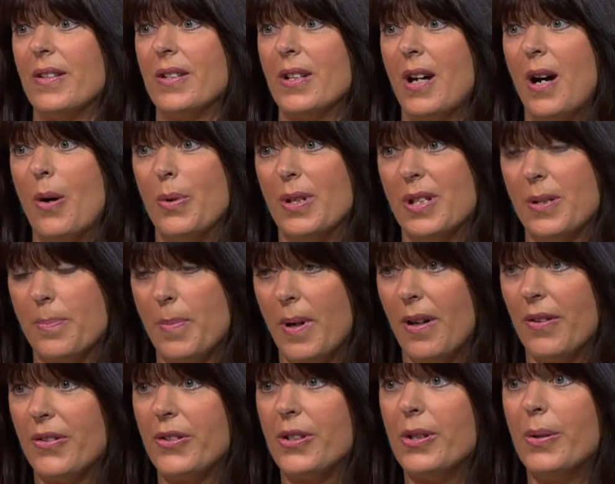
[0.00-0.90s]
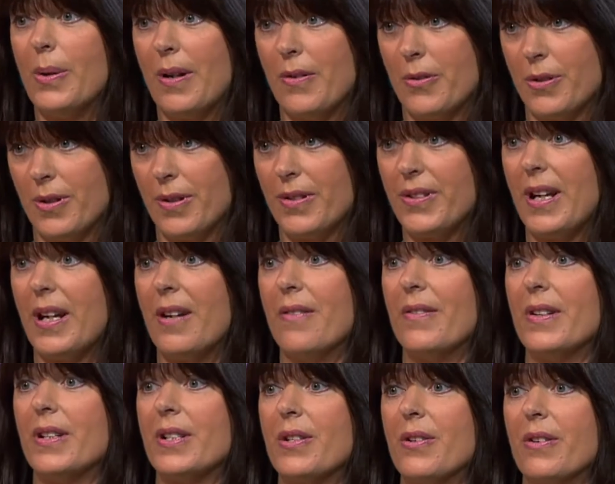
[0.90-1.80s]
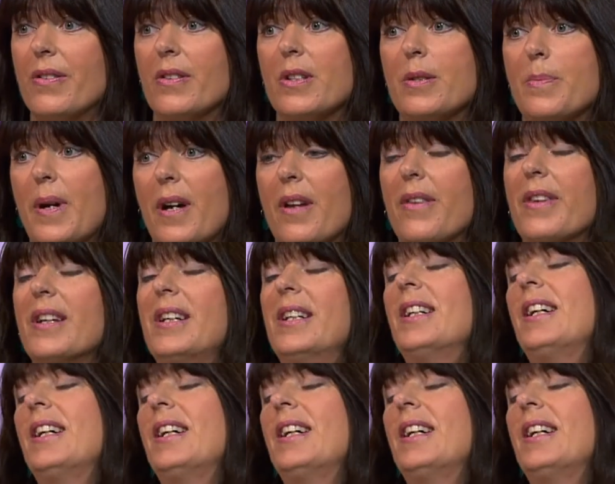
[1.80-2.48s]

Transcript: Darwin's birth, two hundredth anniversary of his birth.